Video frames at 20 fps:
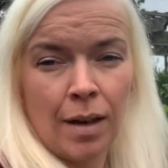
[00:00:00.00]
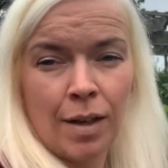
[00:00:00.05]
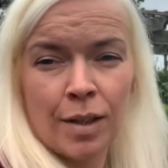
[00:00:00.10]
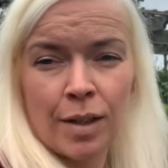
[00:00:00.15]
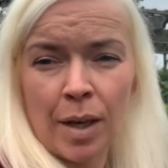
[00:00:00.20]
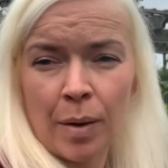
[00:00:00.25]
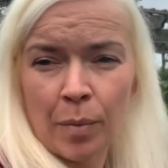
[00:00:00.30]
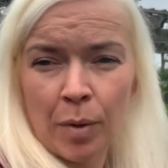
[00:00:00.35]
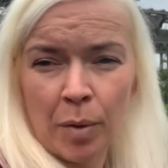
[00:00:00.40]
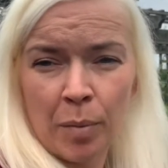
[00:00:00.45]

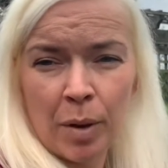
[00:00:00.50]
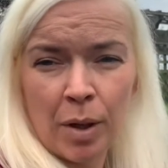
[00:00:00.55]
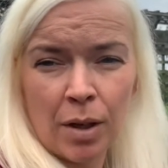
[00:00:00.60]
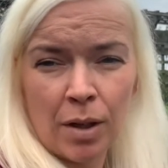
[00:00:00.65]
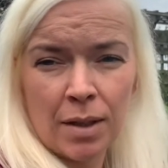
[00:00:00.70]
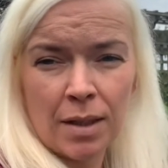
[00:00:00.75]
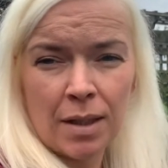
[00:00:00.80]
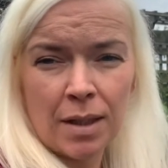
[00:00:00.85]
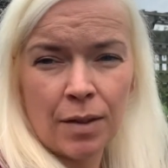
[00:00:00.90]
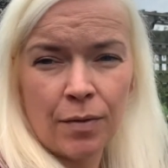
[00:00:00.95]
So I'm going to be
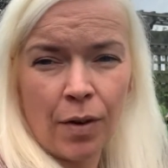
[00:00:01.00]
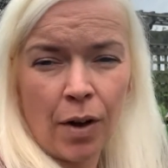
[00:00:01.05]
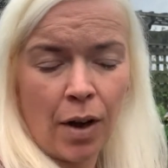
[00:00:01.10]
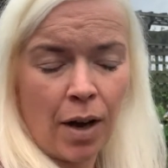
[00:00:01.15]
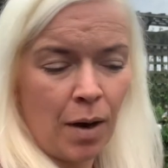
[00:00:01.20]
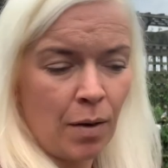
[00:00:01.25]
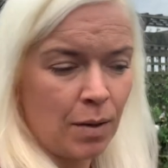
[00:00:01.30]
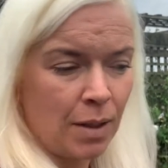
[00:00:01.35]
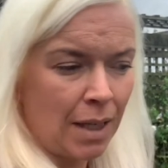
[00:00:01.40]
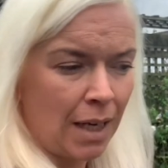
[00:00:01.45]
closing this vlog
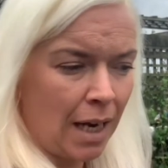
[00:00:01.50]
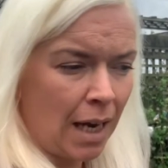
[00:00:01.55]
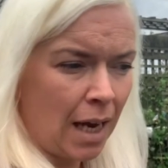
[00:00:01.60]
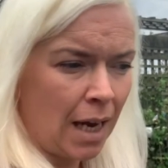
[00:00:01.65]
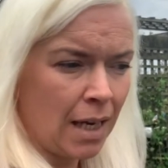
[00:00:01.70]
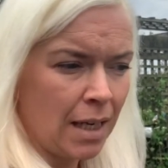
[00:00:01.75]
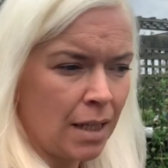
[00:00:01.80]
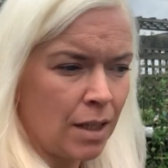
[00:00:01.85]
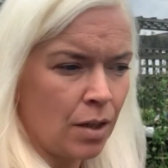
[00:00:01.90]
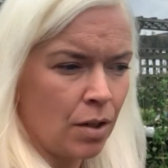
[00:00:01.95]
out
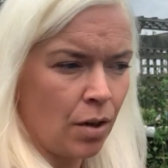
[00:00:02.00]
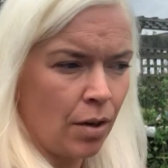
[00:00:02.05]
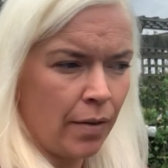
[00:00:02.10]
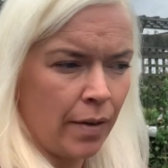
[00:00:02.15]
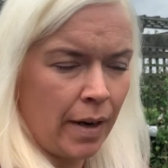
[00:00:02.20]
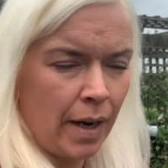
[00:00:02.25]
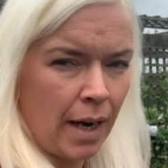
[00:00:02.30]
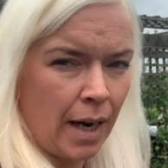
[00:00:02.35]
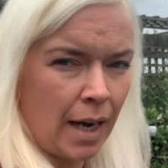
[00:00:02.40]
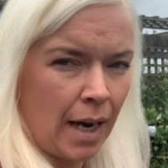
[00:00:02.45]
tonight so
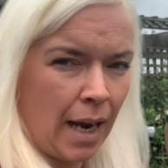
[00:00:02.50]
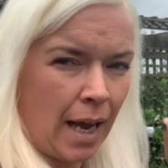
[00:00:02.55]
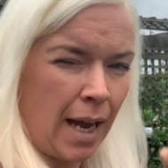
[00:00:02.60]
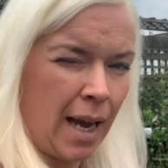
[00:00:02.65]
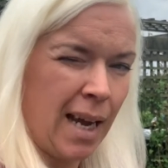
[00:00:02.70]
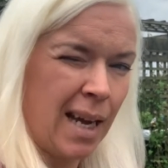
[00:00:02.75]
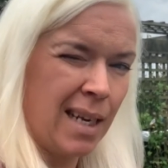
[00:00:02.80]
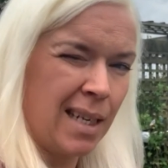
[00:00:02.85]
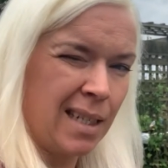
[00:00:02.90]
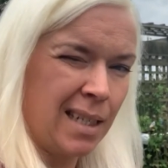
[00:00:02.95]
that I can
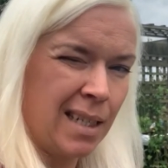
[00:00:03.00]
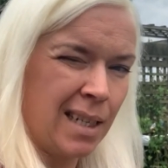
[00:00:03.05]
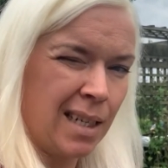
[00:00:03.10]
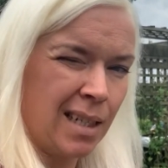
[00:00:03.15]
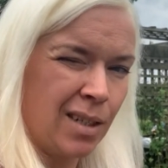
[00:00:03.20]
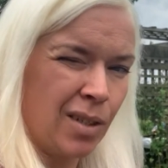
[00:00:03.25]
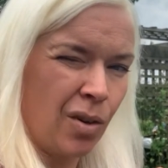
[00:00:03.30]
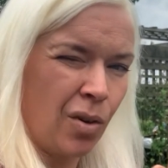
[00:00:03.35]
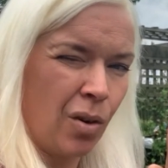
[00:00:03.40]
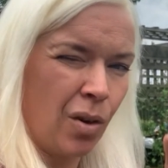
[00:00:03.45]
edit it
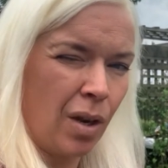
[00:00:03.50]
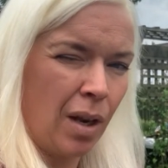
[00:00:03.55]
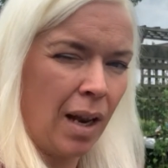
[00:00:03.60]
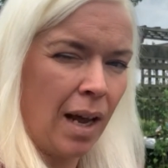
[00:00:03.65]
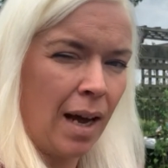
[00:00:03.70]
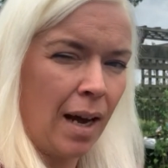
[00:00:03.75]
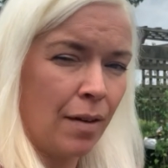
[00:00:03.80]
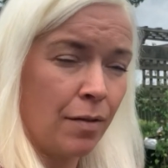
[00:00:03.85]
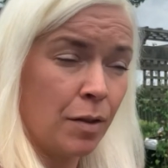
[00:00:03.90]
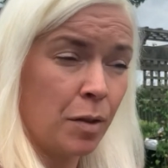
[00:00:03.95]
to go
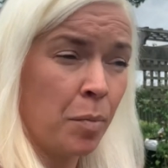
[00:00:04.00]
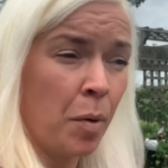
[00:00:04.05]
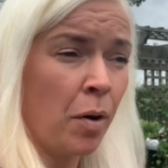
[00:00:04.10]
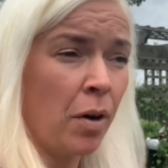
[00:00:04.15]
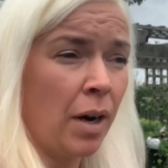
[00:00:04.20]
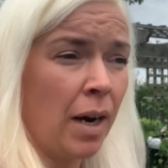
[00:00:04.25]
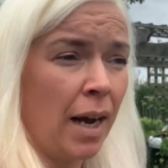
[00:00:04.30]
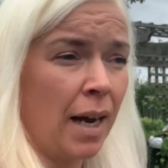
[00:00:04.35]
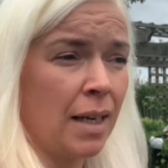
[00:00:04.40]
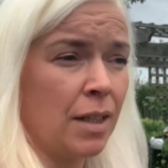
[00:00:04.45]
live
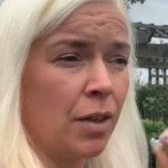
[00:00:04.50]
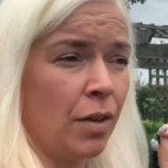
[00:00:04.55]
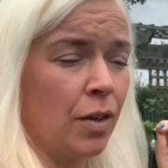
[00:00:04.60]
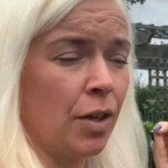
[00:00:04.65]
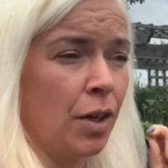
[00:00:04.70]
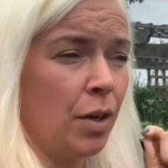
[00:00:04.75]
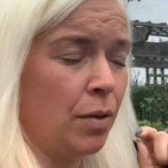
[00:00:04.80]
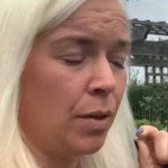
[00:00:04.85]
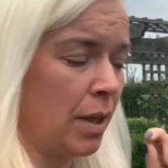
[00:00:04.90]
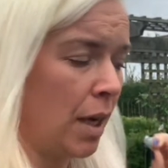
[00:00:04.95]
tomorrow night on the
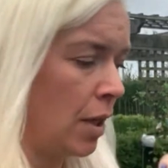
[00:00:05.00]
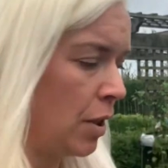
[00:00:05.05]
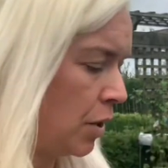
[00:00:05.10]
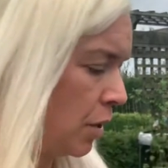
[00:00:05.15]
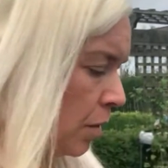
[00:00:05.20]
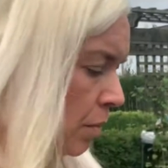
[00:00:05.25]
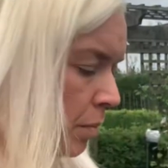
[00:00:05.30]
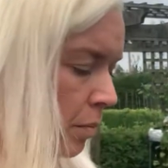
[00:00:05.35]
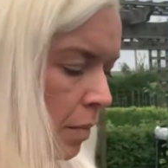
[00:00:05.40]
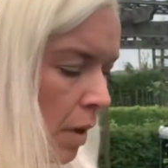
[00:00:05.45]
new
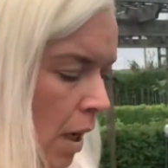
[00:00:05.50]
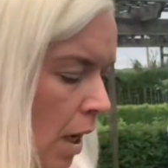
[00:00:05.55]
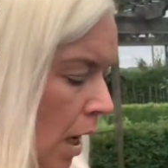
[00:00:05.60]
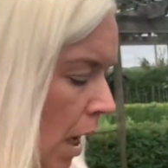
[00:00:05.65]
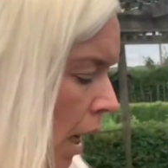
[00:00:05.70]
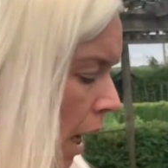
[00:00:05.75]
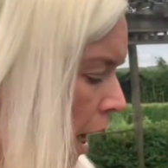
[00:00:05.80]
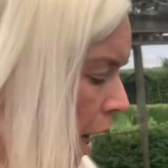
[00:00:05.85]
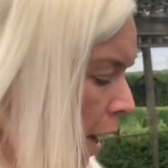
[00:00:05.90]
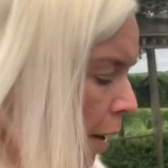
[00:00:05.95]
schedule.
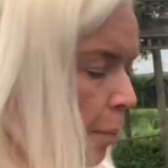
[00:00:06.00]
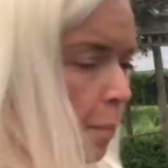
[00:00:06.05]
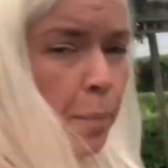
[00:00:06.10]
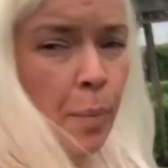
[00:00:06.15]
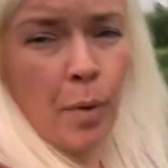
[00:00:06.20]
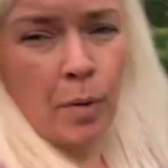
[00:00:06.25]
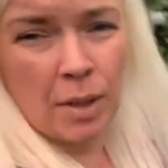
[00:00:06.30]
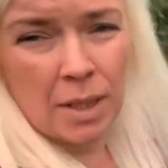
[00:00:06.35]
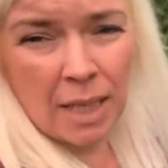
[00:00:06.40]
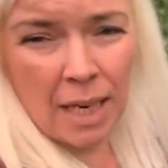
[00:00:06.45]

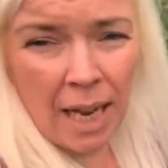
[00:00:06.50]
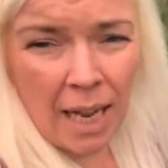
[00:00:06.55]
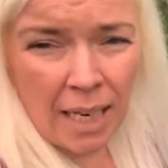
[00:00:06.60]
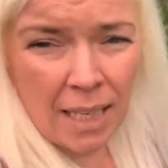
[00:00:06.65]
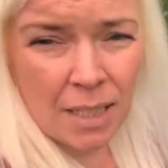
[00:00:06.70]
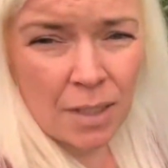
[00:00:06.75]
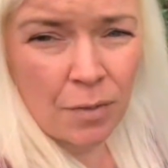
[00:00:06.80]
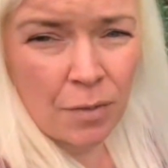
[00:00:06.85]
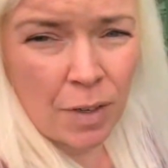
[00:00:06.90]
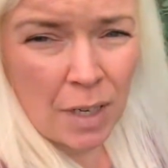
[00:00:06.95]
But
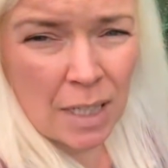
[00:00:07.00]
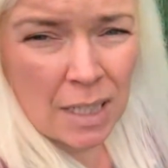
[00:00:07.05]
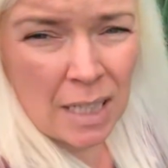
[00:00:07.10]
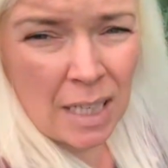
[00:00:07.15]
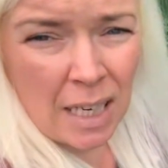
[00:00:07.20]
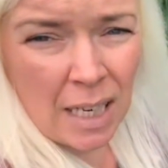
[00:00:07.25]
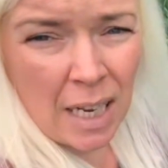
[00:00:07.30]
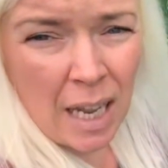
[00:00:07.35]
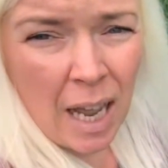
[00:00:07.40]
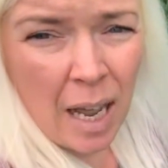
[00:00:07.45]
tonight,
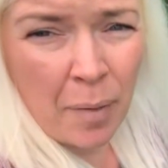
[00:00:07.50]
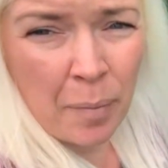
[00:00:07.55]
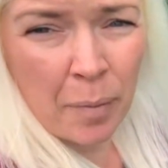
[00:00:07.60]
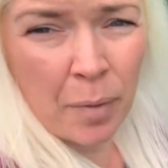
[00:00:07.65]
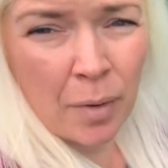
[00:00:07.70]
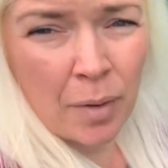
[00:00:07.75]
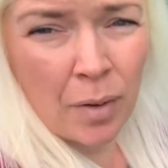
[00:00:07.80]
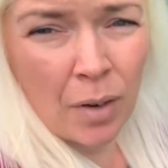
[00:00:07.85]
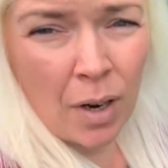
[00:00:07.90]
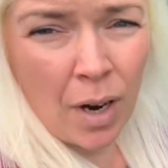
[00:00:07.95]
firstly, I'm
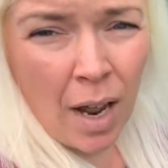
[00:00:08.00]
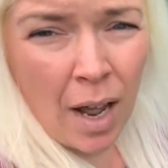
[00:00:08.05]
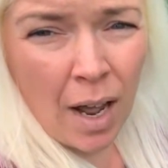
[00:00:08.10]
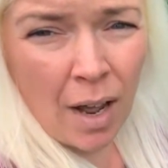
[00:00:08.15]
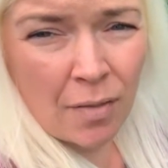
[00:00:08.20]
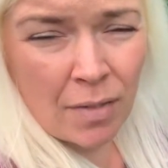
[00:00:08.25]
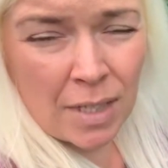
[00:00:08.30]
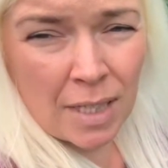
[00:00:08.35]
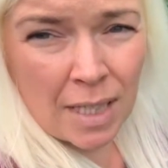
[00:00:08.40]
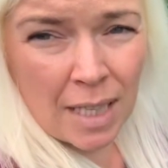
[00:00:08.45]
going to
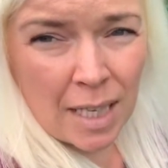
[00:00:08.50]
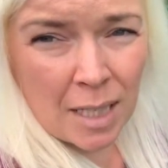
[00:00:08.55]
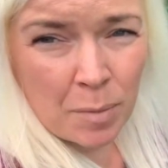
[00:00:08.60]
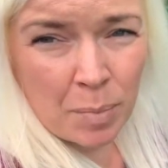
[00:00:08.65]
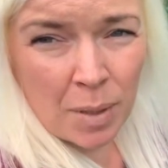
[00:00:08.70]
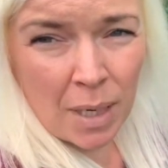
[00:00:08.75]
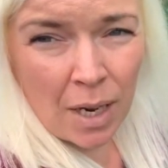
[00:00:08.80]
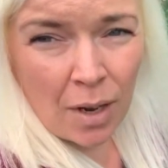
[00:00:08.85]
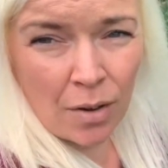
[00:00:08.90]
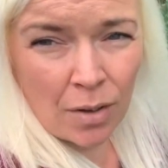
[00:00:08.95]
harvest these
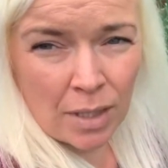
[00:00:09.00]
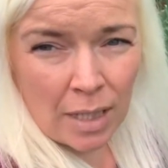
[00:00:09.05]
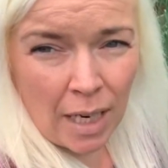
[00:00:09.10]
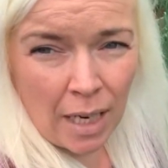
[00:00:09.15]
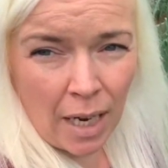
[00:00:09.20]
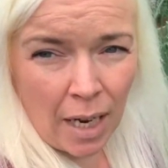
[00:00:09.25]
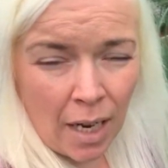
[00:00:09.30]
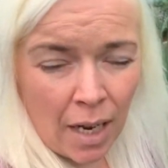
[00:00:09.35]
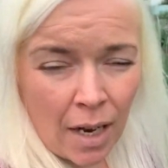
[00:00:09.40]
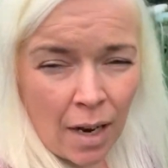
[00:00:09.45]
potatoes
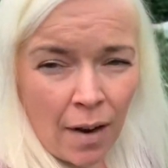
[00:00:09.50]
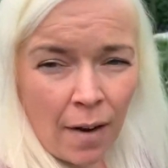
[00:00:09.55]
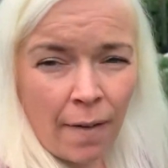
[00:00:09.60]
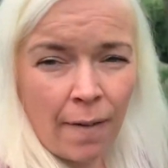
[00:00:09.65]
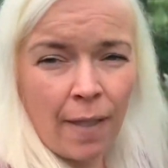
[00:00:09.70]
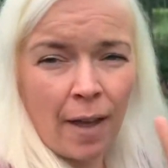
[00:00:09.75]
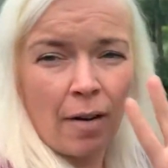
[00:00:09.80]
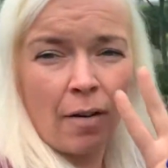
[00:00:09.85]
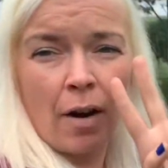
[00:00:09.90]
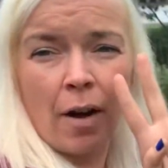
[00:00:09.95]
here.
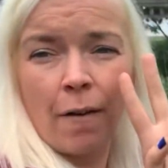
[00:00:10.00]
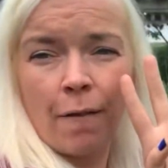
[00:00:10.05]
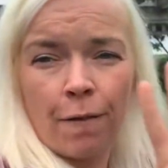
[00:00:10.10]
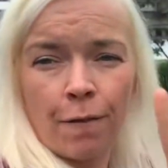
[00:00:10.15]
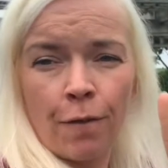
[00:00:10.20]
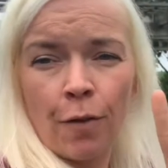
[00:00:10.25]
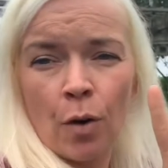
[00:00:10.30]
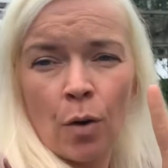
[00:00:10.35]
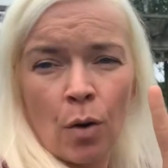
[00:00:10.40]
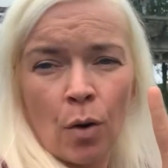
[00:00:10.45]
There are
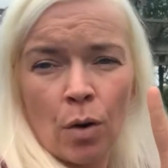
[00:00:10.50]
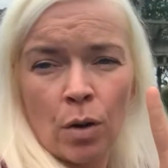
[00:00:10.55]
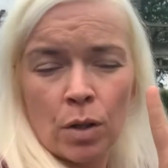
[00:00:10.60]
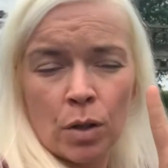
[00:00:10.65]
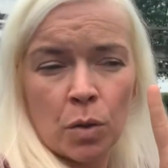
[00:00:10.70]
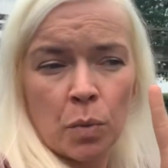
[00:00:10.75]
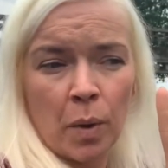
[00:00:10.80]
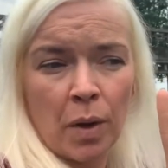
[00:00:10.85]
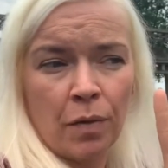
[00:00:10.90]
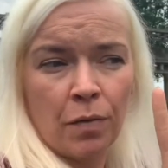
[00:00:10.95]
4
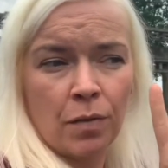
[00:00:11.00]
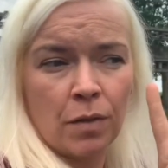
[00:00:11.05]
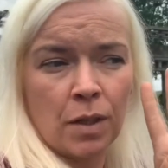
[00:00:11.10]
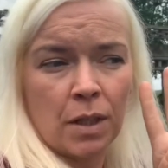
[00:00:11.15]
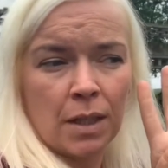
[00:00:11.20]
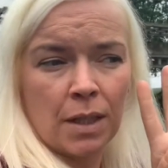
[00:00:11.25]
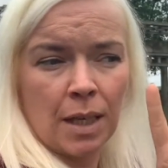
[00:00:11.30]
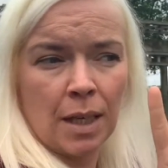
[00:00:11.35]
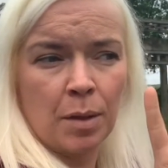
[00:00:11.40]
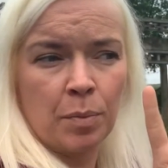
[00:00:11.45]
Swift
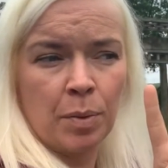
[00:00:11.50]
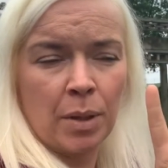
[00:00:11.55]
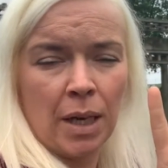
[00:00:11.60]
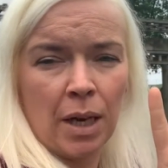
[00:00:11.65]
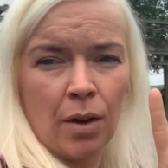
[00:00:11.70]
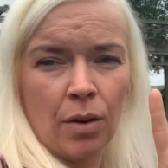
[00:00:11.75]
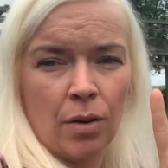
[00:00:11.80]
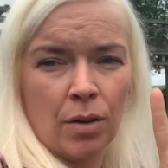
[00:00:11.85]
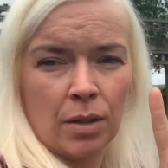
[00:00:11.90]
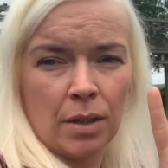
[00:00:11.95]
seed
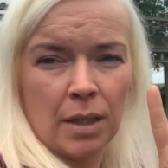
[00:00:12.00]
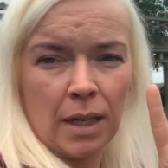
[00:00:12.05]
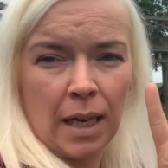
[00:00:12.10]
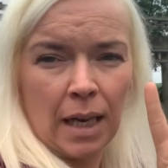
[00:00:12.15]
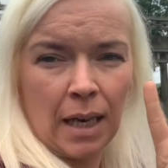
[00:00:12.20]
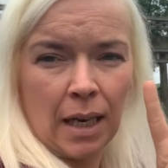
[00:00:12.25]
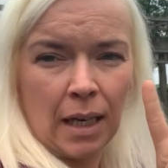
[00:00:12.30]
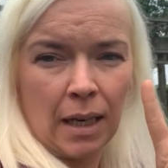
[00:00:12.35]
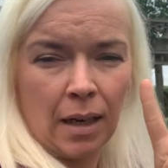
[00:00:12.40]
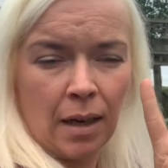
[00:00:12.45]
potatoes
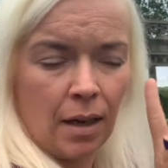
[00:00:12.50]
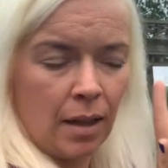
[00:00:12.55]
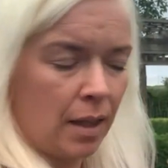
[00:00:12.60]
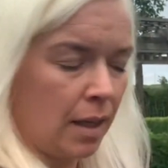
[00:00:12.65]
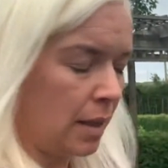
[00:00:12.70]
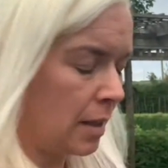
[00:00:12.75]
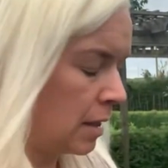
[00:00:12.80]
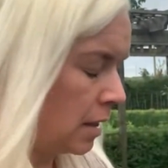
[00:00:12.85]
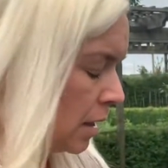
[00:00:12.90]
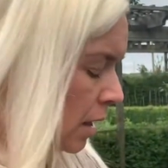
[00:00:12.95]
in
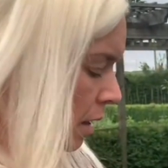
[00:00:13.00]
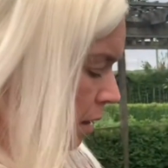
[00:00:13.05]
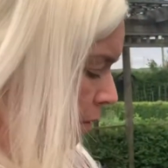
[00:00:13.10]
this